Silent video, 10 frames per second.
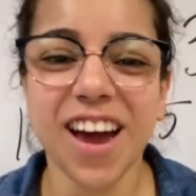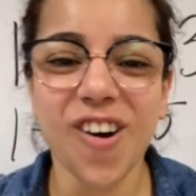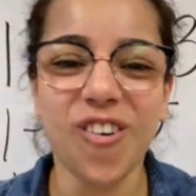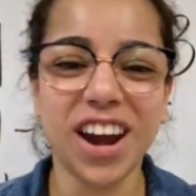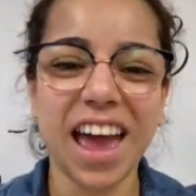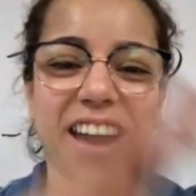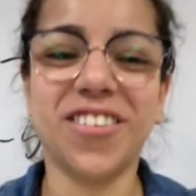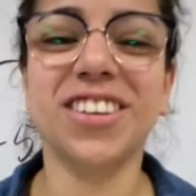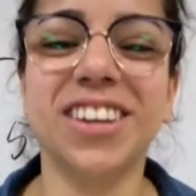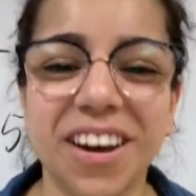
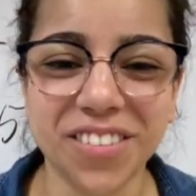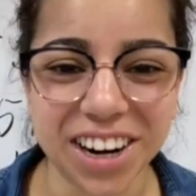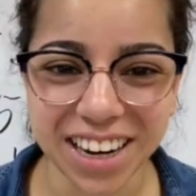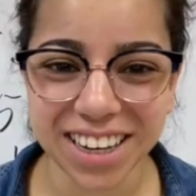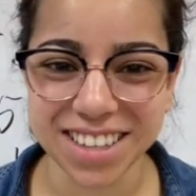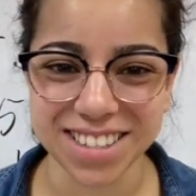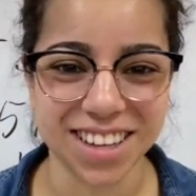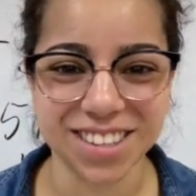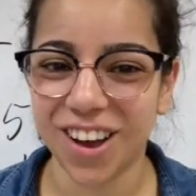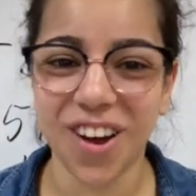Whatever the number is,
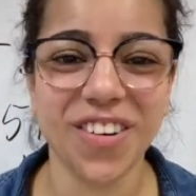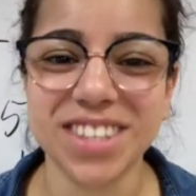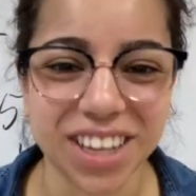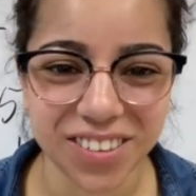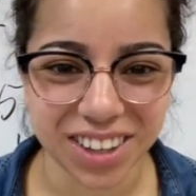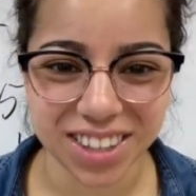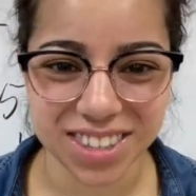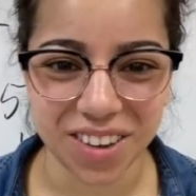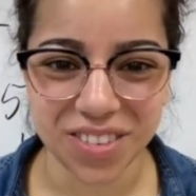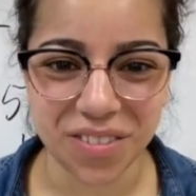it's always going to be the
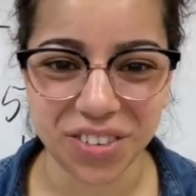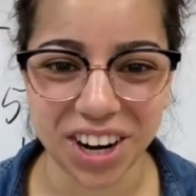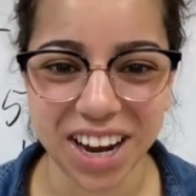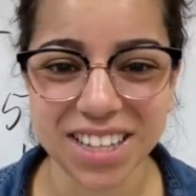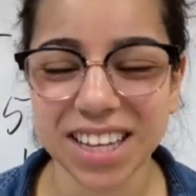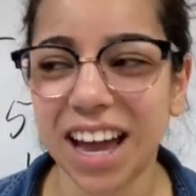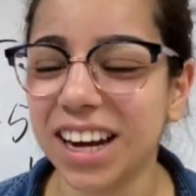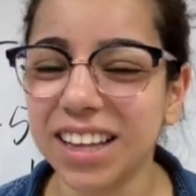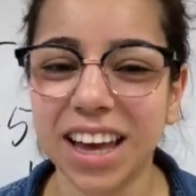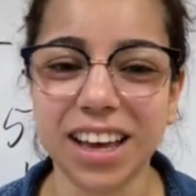same number. It's kind
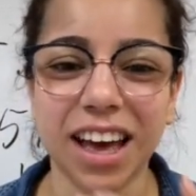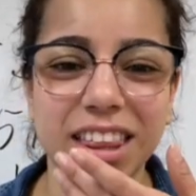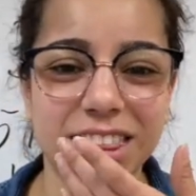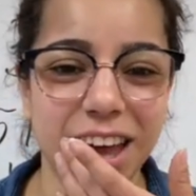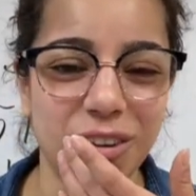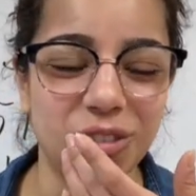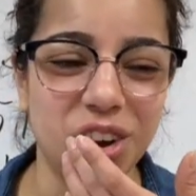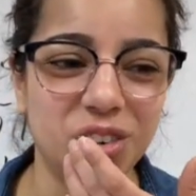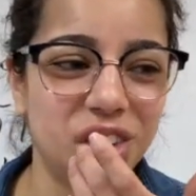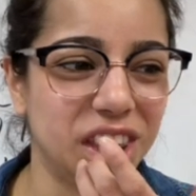of like that
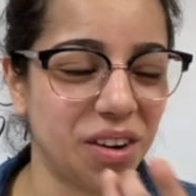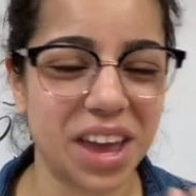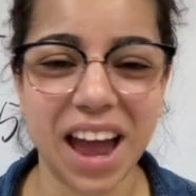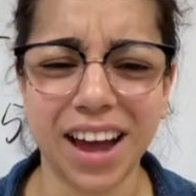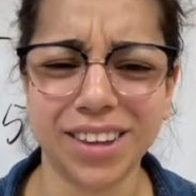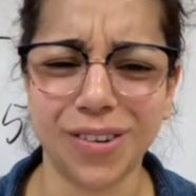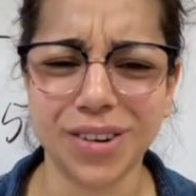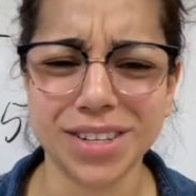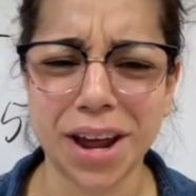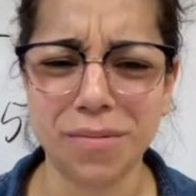weird one that we had that
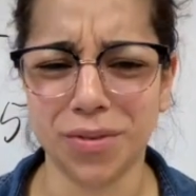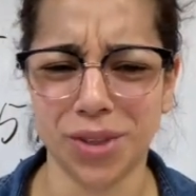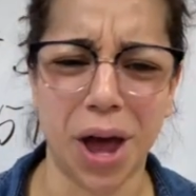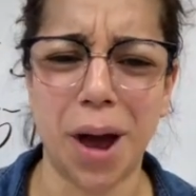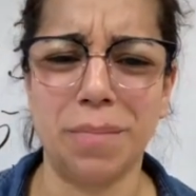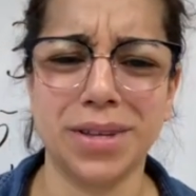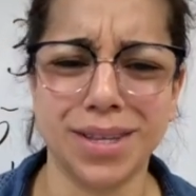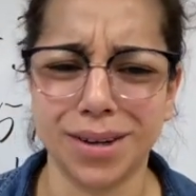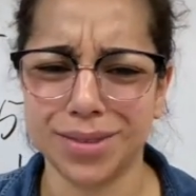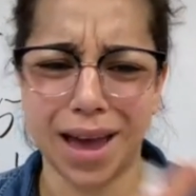one time of the
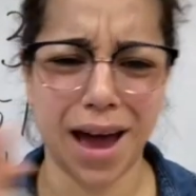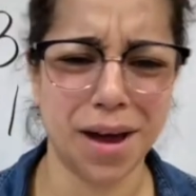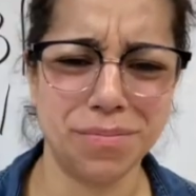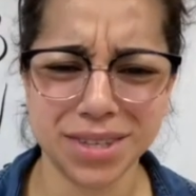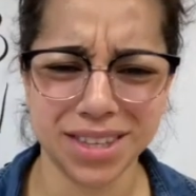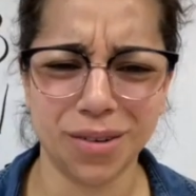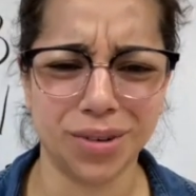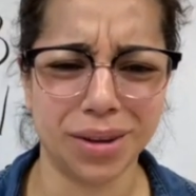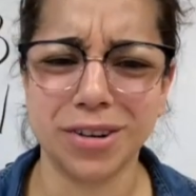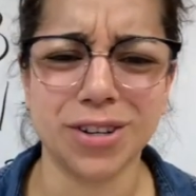opposite where
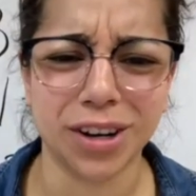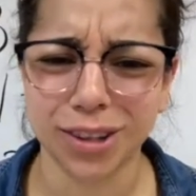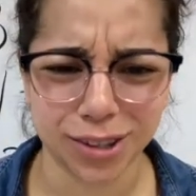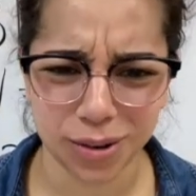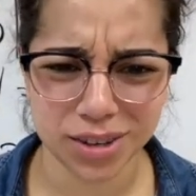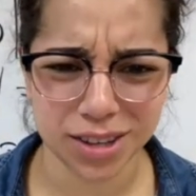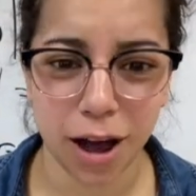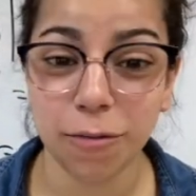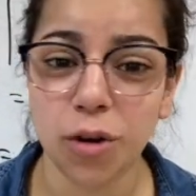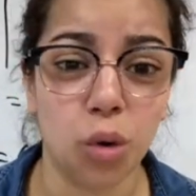they were trying to throw us
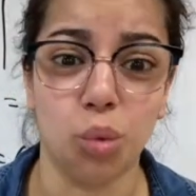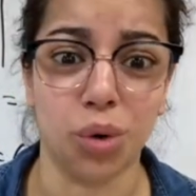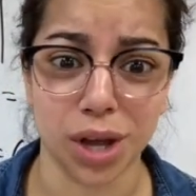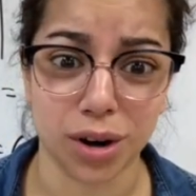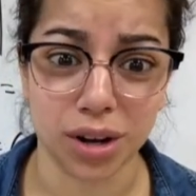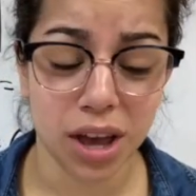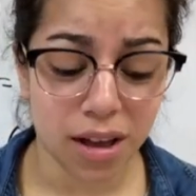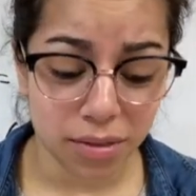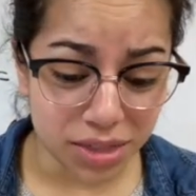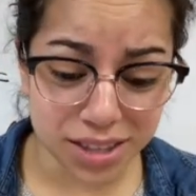off. Weird.
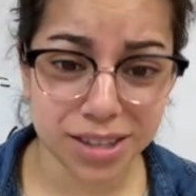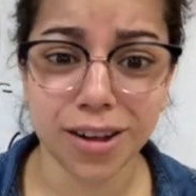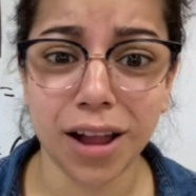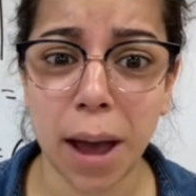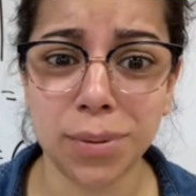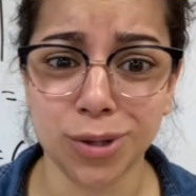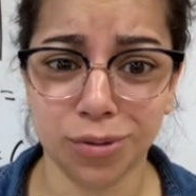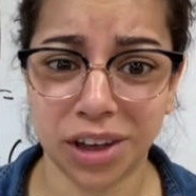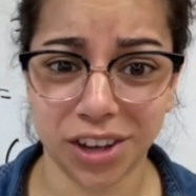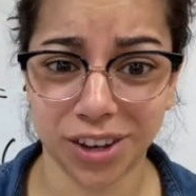This is all absolute
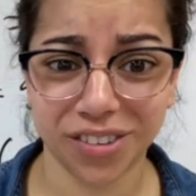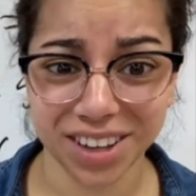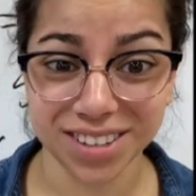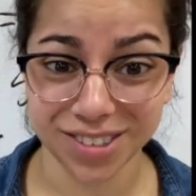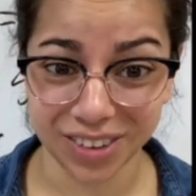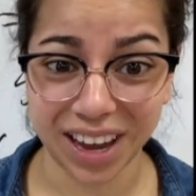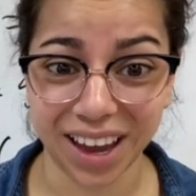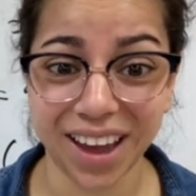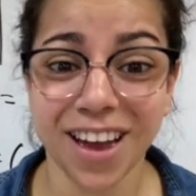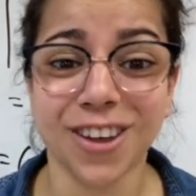value is,
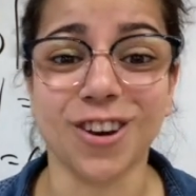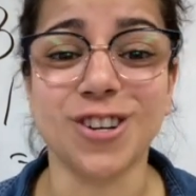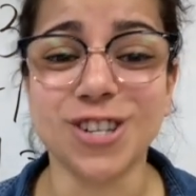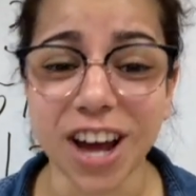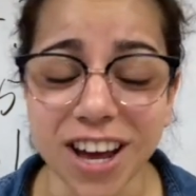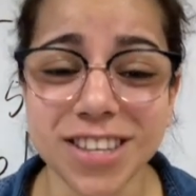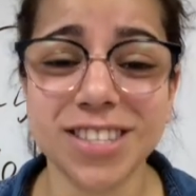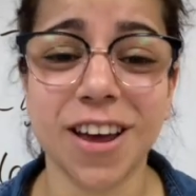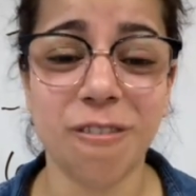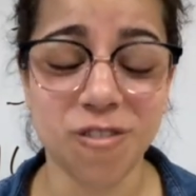okay? You're
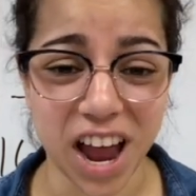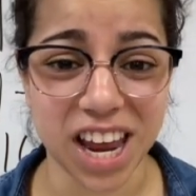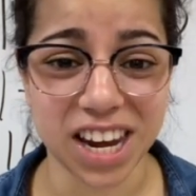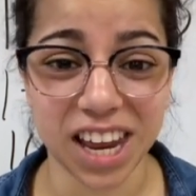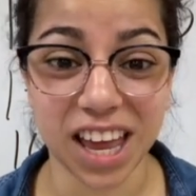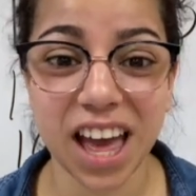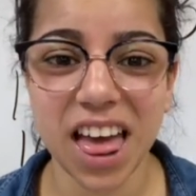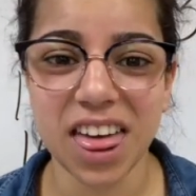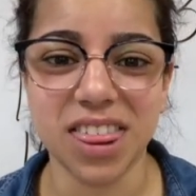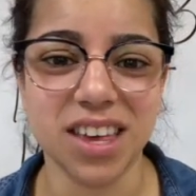just finding
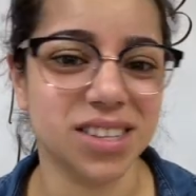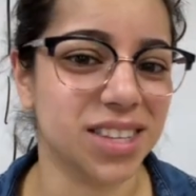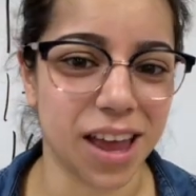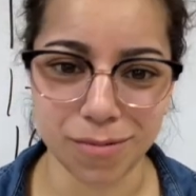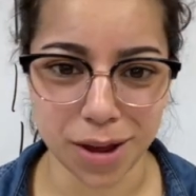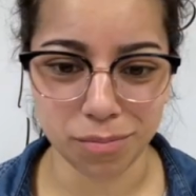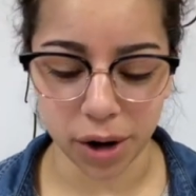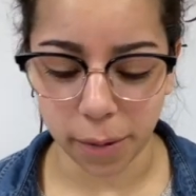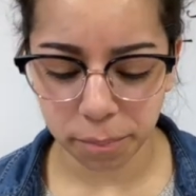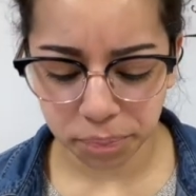the same
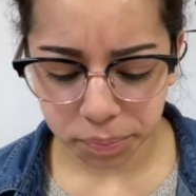number.